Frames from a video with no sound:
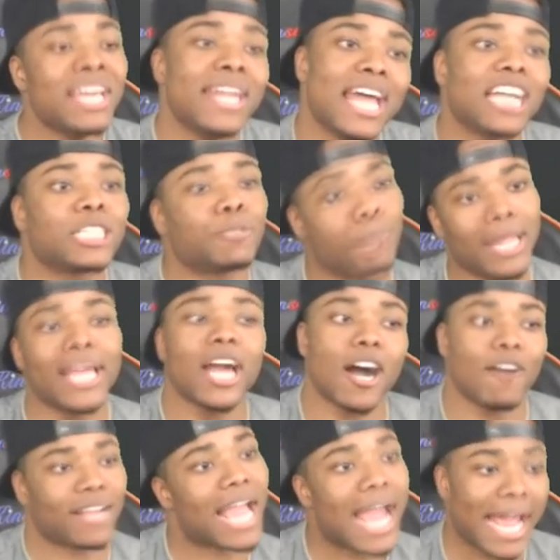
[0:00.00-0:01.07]
Next
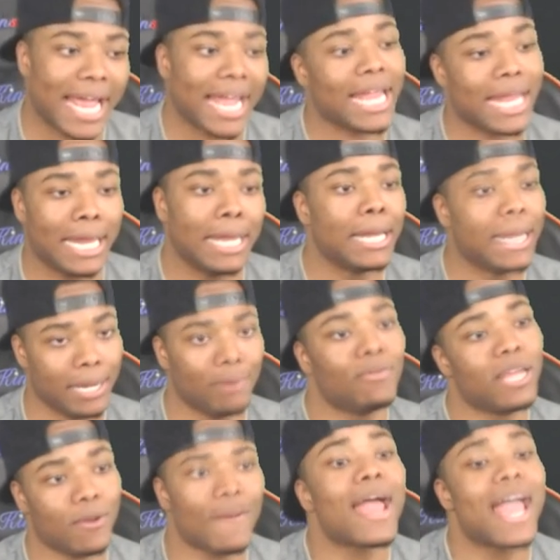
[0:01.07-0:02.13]
playoff game.
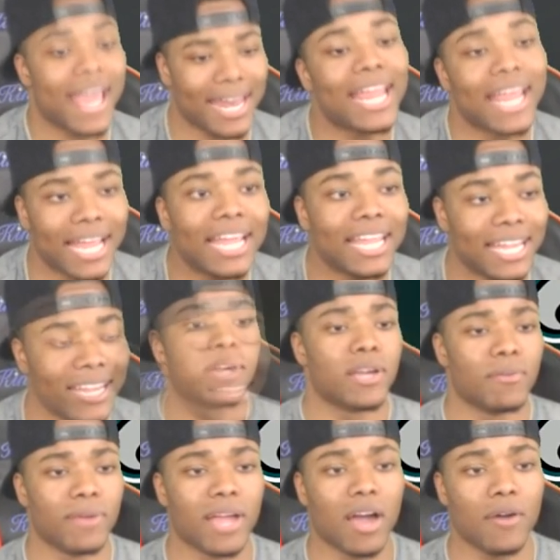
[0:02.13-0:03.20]
Be ready
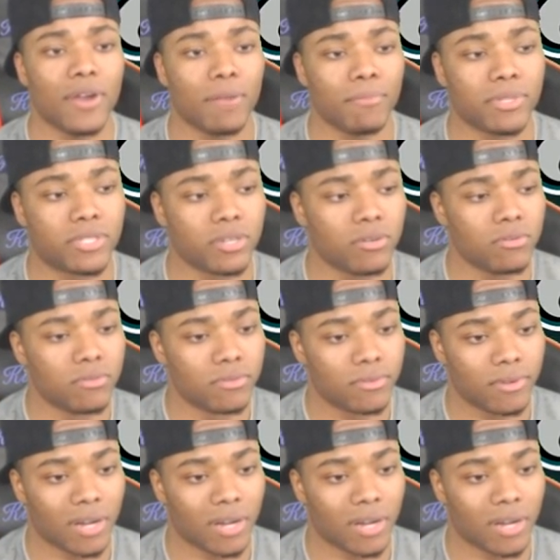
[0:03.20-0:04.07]
go. Number two.